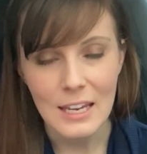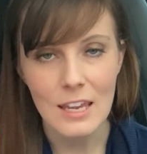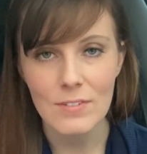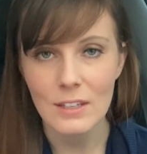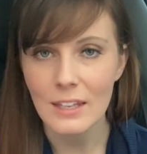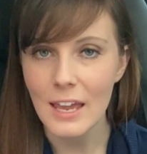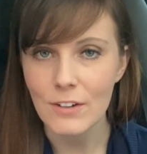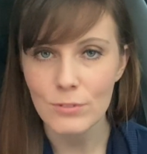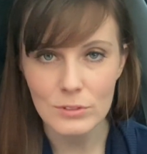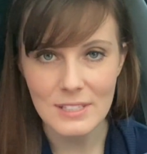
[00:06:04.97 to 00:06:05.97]
even like
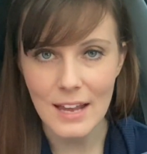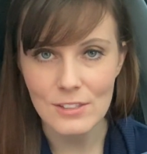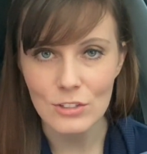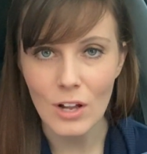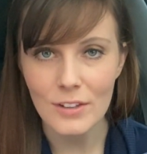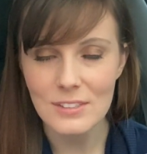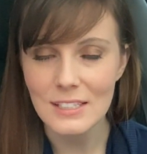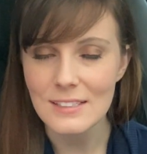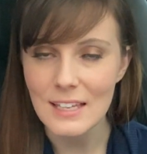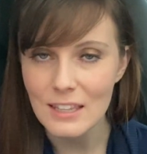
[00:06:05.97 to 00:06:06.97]
full-size adults
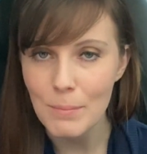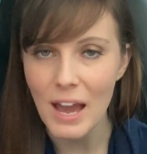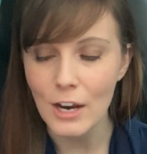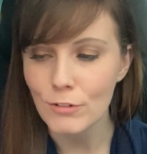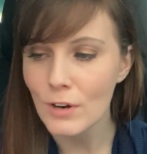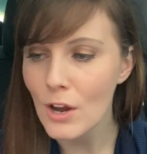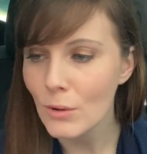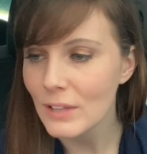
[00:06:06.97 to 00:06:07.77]
could sit in the back row,